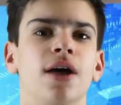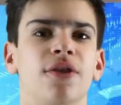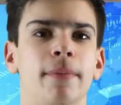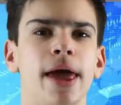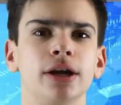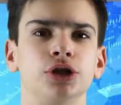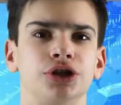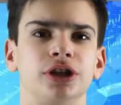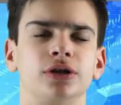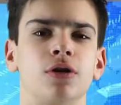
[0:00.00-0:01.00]
The
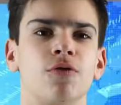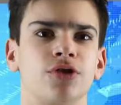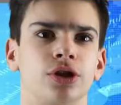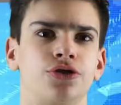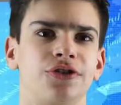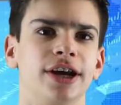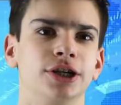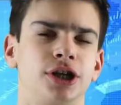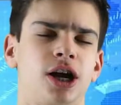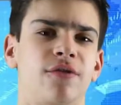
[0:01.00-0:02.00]
manager over the
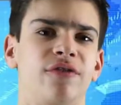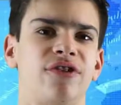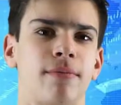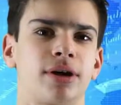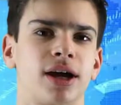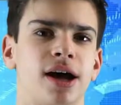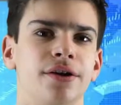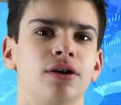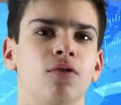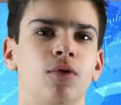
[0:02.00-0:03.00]
creation of the
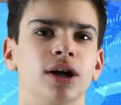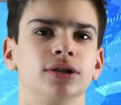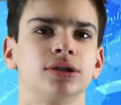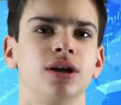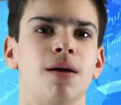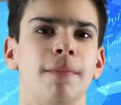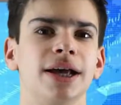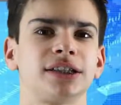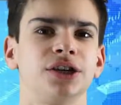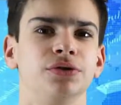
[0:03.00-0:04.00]
Famicom was
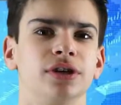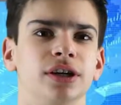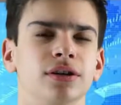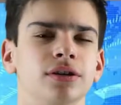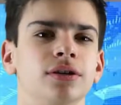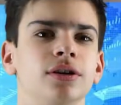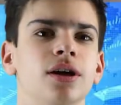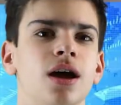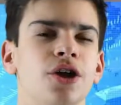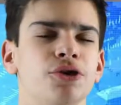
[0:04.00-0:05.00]
Masayuki
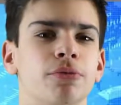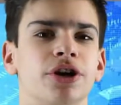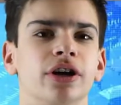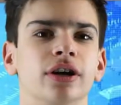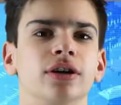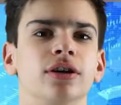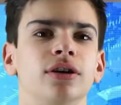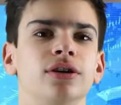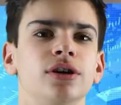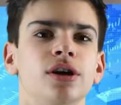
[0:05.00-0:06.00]
Yumura.
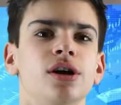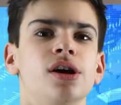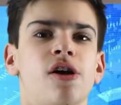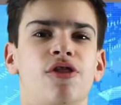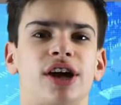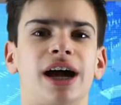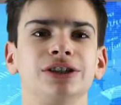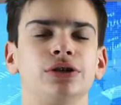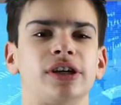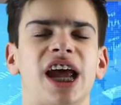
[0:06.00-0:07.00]
The
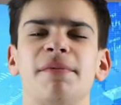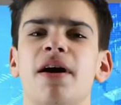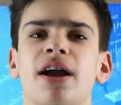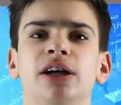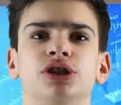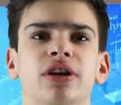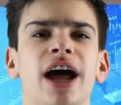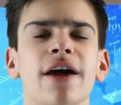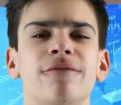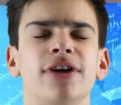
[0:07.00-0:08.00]
console came out on
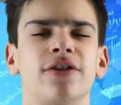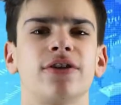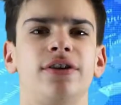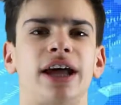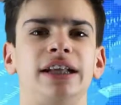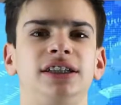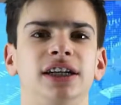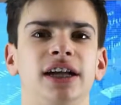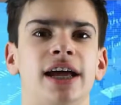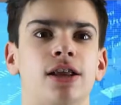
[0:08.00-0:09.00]
July 5th,
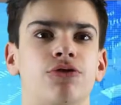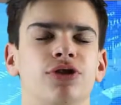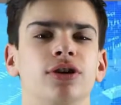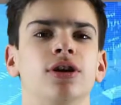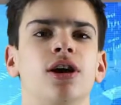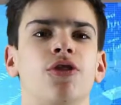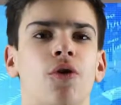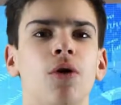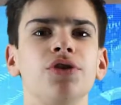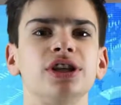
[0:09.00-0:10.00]
1983. The
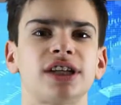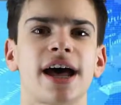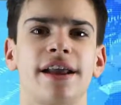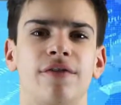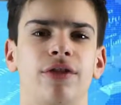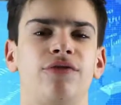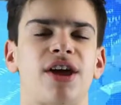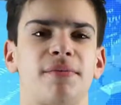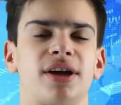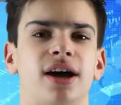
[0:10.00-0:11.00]
whole design of the
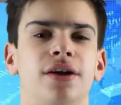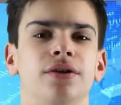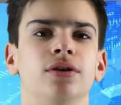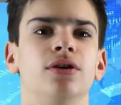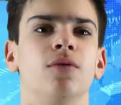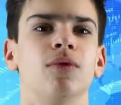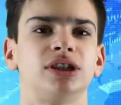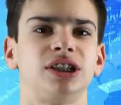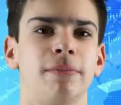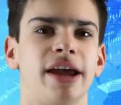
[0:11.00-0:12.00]
Famicom
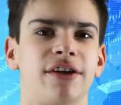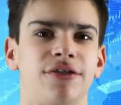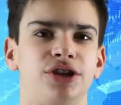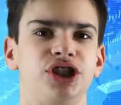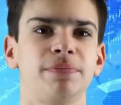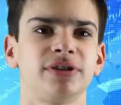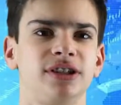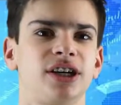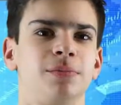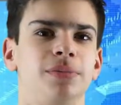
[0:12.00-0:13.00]
was to make it the cheapest
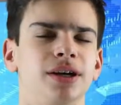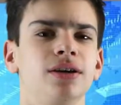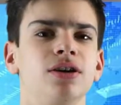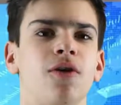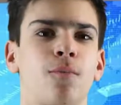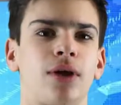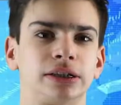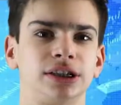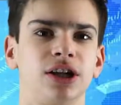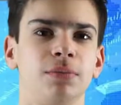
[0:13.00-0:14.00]
it could be while
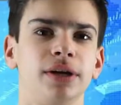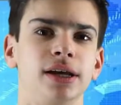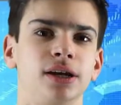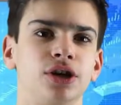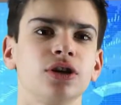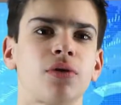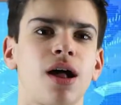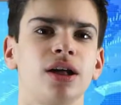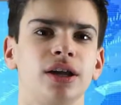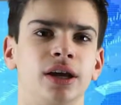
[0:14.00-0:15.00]
still being good
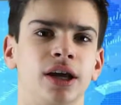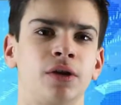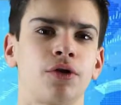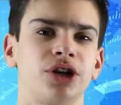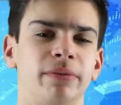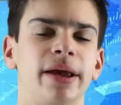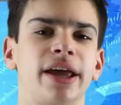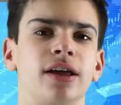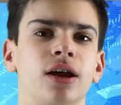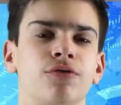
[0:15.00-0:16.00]
quality in order to make
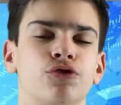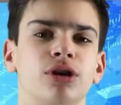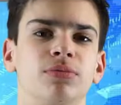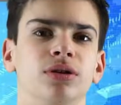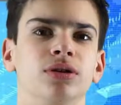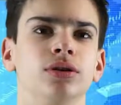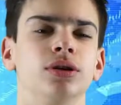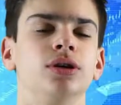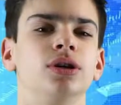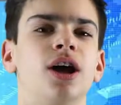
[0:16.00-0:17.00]
it affordable.
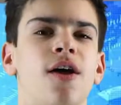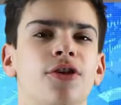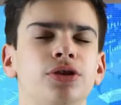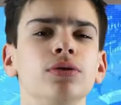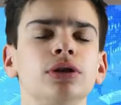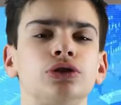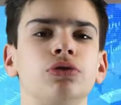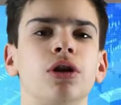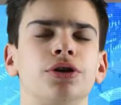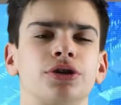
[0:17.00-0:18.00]
The two
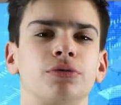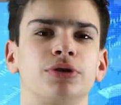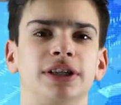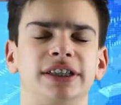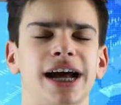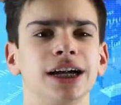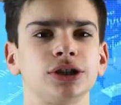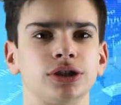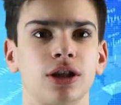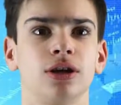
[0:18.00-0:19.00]
controllers were
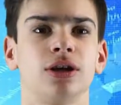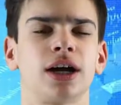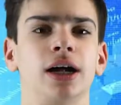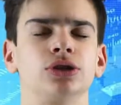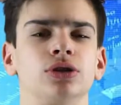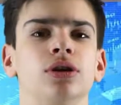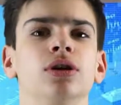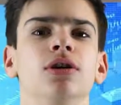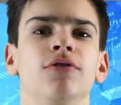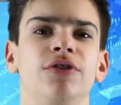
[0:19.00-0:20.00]
attached to the console
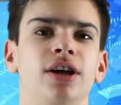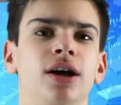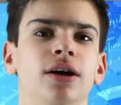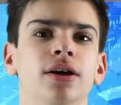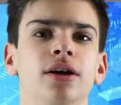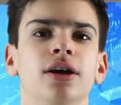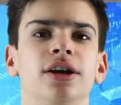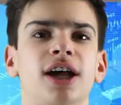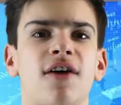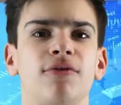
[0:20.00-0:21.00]
via
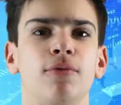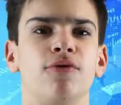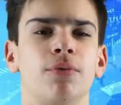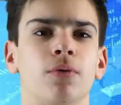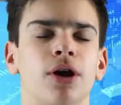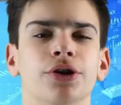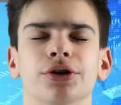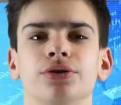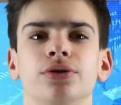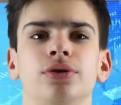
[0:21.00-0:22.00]
non-removable
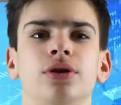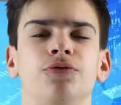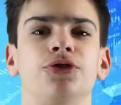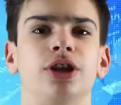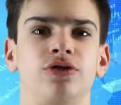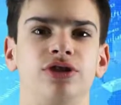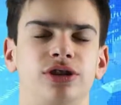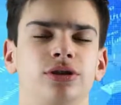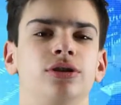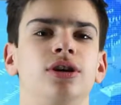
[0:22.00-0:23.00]
wires. For this reason,